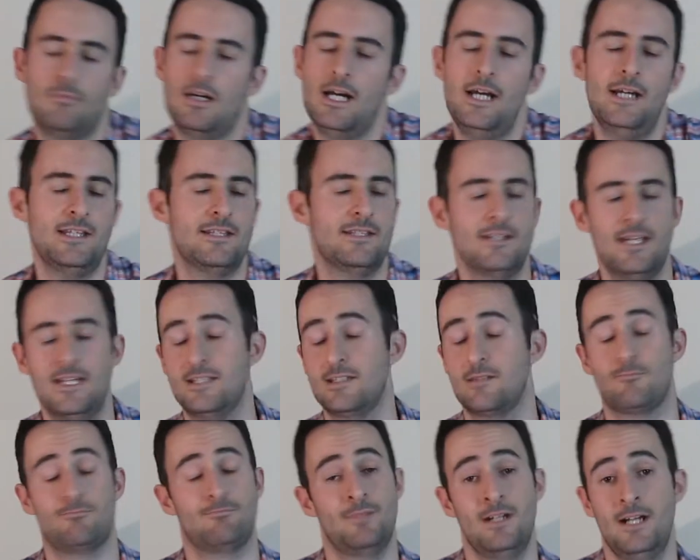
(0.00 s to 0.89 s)
it's
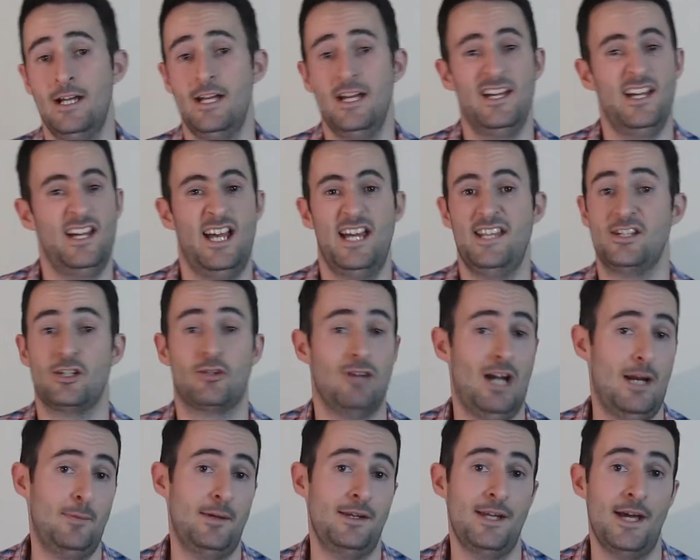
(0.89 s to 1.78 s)
a
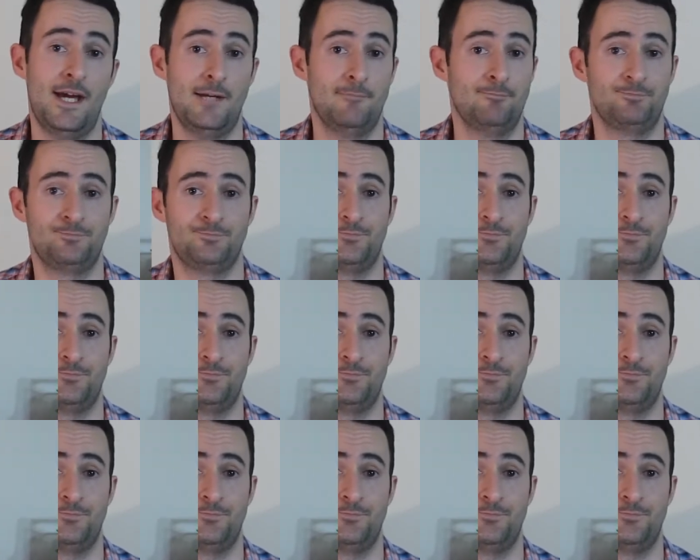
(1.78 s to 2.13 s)
crappy name.